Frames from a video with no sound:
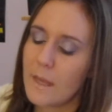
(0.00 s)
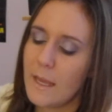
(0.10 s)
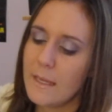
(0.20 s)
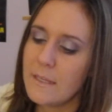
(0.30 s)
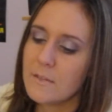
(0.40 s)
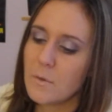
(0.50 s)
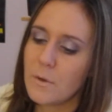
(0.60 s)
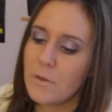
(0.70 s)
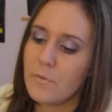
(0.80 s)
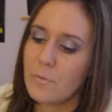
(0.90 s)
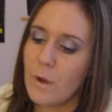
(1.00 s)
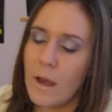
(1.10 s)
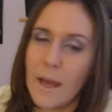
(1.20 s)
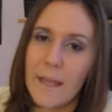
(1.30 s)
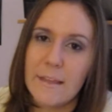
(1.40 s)
Any sort of
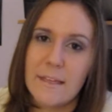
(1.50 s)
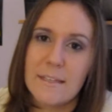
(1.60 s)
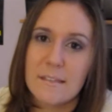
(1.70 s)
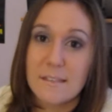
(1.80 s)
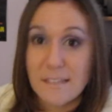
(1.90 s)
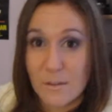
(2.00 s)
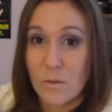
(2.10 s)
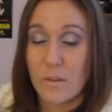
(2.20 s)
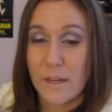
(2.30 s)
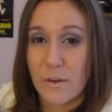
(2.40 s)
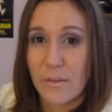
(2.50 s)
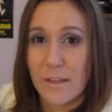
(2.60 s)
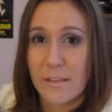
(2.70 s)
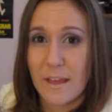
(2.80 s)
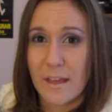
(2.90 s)
rawhide that is a single layer
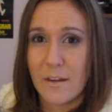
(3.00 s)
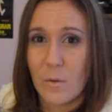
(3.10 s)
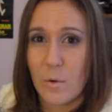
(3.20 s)
like that,